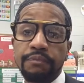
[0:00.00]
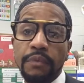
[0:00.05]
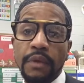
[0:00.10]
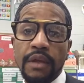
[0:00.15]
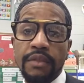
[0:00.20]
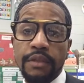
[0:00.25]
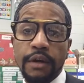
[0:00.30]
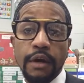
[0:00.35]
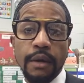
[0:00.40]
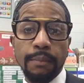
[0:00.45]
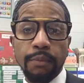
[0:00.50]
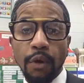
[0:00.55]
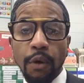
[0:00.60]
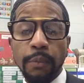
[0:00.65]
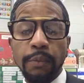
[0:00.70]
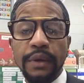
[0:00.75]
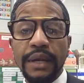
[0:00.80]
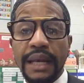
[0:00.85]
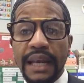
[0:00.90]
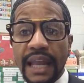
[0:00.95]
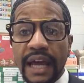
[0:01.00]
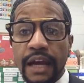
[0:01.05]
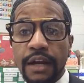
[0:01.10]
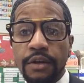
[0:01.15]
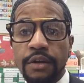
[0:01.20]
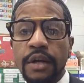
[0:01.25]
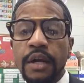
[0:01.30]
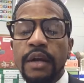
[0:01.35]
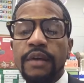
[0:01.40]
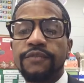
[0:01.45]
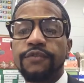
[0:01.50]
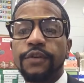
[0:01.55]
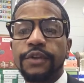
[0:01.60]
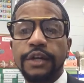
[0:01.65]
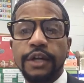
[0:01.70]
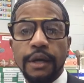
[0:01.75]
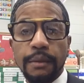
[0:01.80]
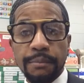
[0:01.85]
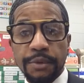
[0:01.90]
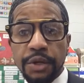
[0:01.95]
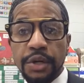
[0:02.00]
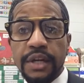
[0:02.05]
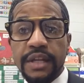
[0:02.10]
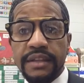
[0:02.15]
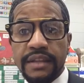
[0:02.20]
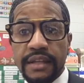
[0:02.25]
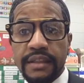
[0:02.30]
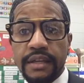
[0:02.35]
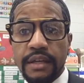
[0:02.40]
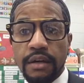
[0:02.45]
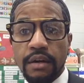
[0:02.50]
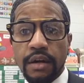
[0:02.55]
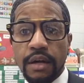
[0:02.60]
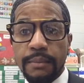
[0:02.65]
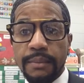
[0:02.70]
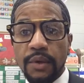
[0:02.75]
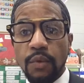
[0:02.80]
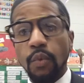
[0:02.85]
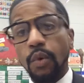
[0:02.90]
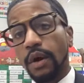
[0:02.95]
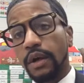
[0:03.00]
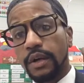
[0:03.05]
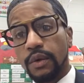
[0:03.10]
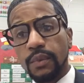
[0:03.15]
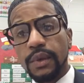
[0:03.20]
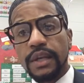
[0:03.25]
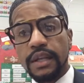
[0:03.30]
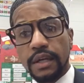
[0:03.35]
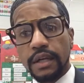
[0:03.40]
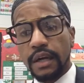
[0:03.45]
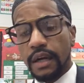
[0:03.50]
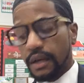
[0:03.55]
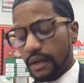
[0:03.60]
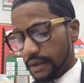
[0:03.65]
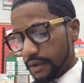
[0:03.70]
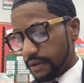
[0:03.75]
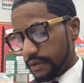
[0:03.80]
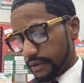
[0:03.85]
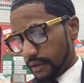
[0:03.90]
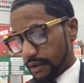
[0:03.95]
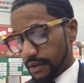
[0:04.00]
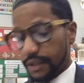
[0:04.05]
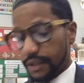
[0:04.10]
the appropriate letter for the community that they're going to be working with, or